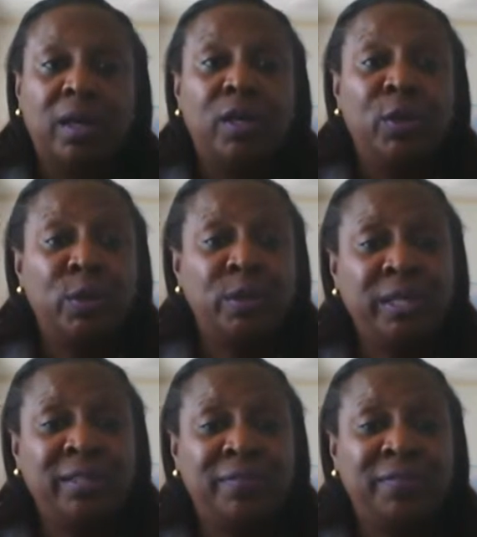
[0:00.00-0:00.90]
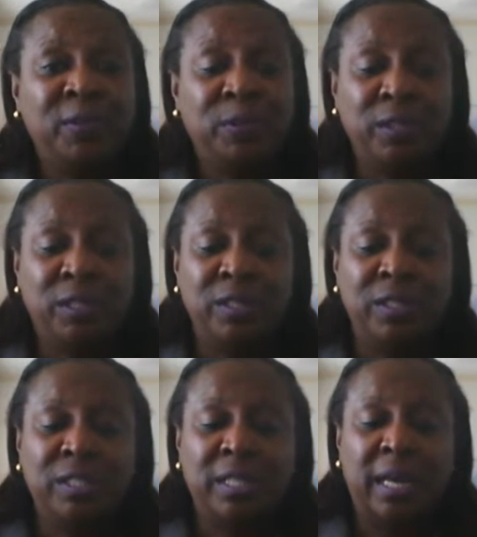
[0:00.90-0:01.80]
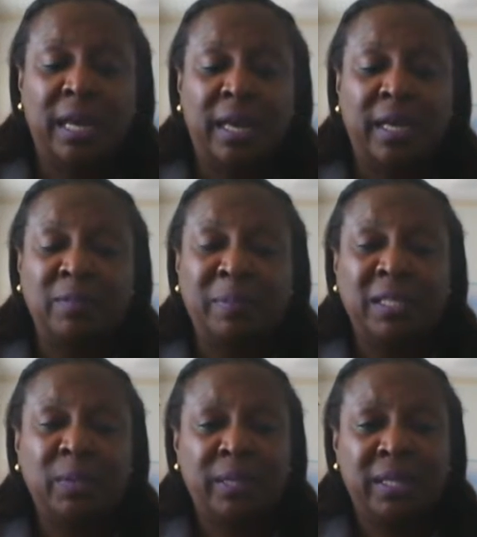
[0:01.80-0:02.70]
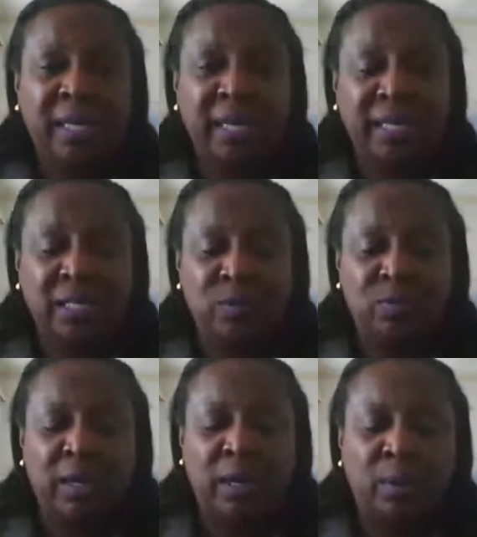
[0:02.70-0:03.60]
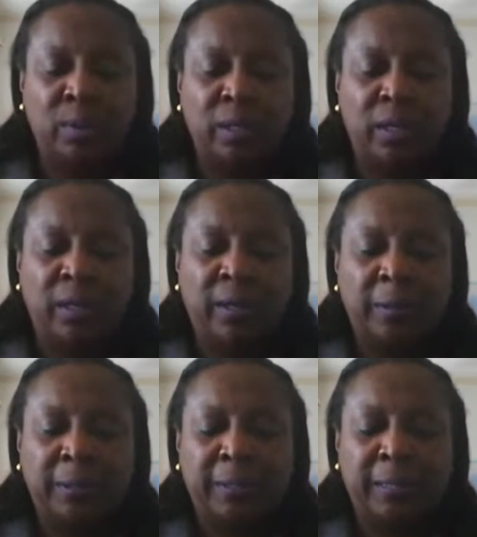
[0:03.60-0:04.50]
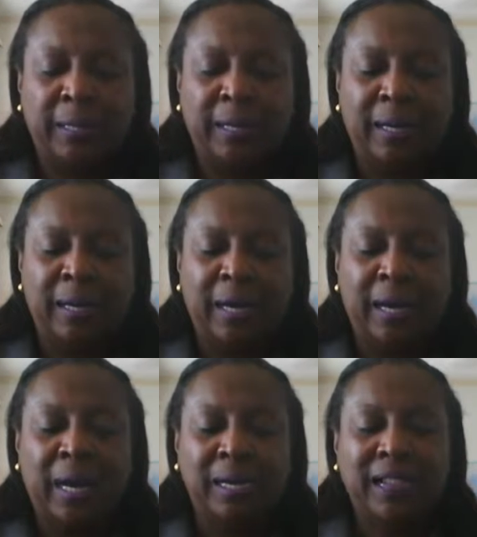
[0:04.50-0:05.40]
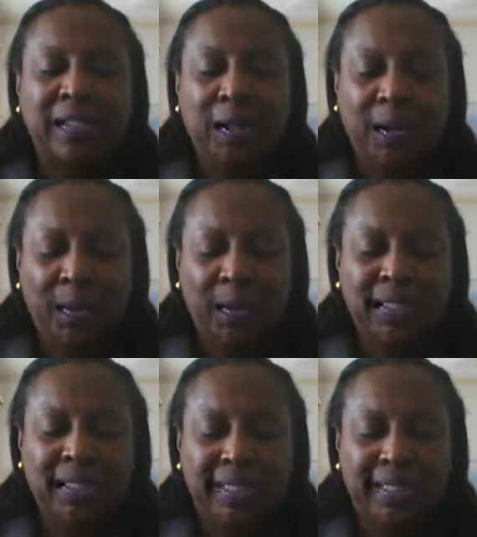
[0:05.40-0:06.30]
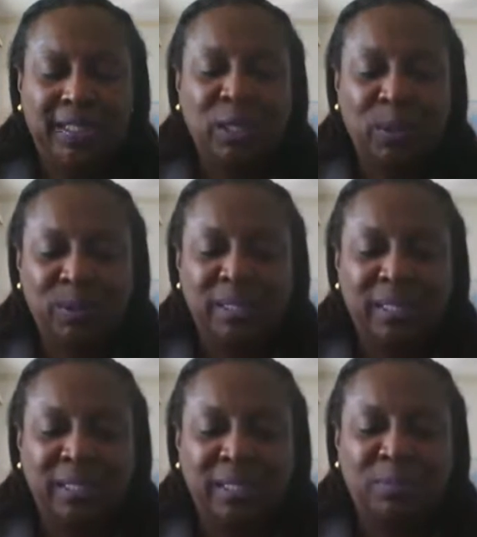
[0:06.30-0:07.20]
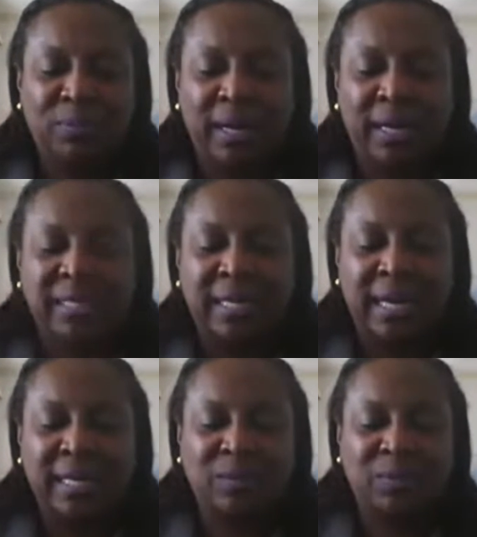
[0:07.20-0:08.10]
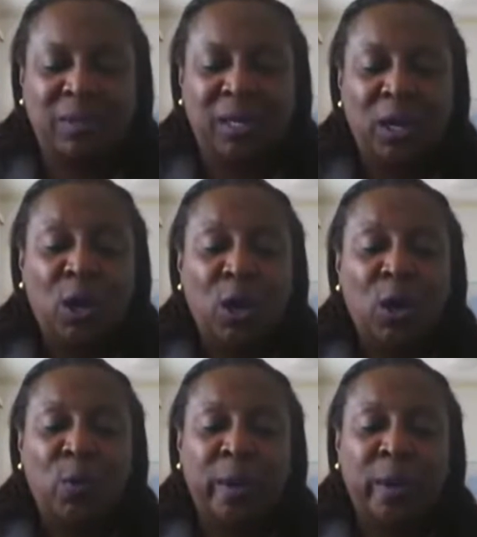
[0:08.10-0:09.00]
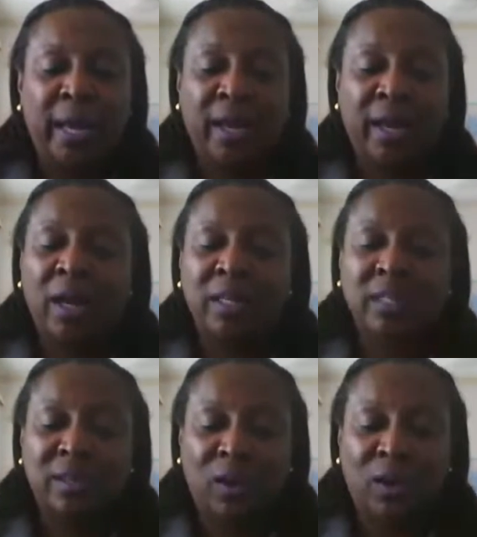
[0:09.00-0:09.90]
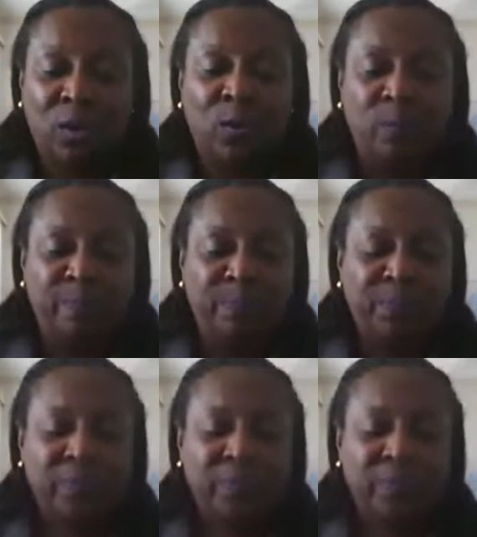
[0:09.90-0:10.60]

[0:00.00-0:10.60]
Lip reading: using diffusers, especially with the kids around. And I was totally surprised last week when I got home